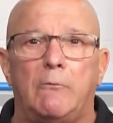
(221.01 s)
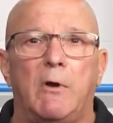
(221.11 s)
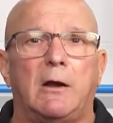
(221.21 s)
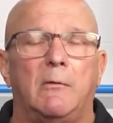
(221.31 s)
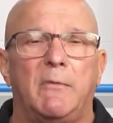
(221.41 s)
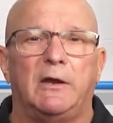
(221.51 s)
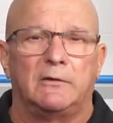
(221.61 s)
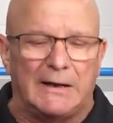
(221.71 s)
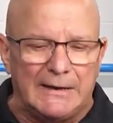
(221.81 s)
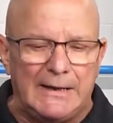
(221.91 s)
I
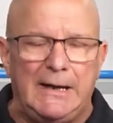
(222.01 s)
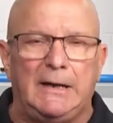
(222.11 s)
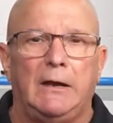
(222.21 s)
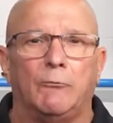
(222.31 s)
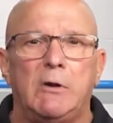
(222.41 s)
recommend cleaning,